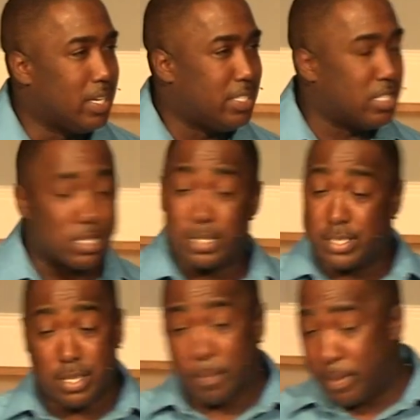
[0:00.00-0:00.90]
He
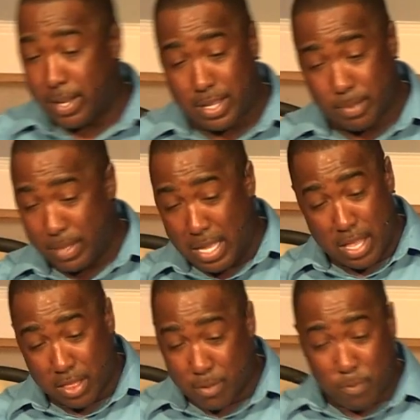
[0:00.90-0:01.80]
took upon him
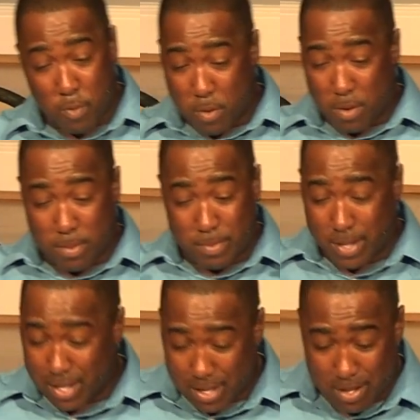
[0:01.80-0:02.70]
the form
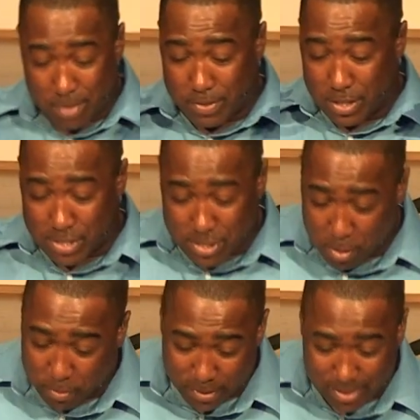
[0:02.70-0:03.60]
of a
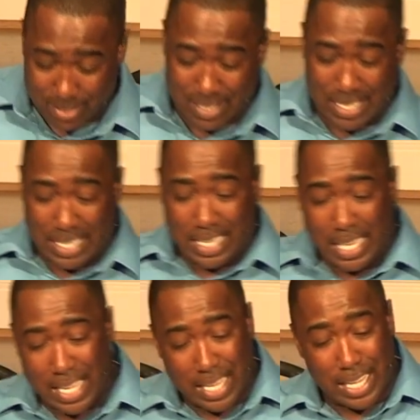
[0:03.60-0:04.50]
servant.
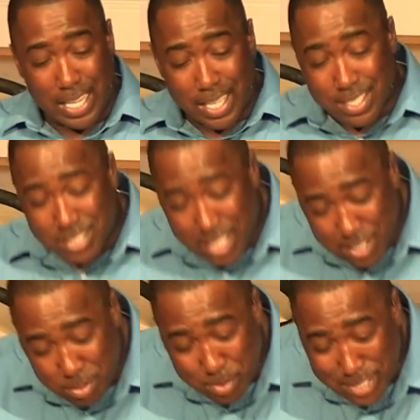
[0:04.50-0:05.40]

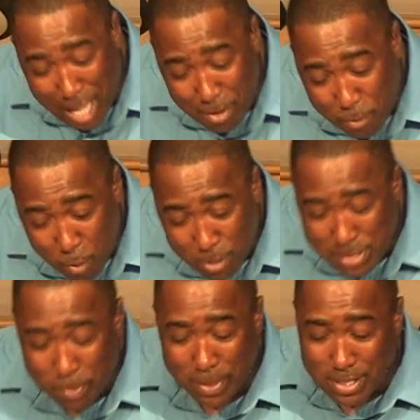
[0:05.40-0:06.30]
Jesus was not
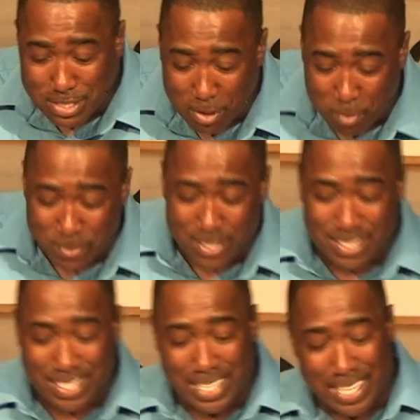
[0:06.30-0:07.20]
forced to be a servant,
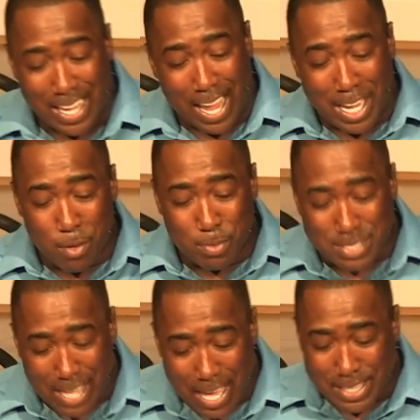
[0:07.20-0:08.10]
and it
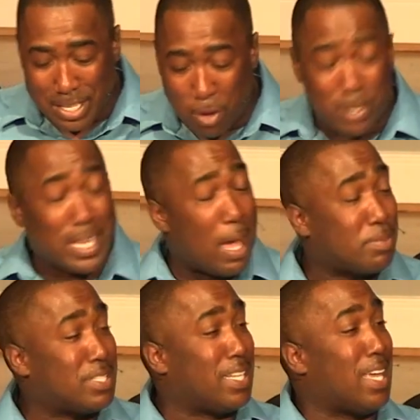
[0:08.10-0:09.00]
was not the only
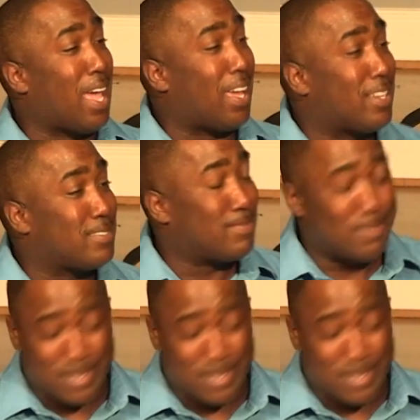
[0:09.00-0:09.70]
option he had.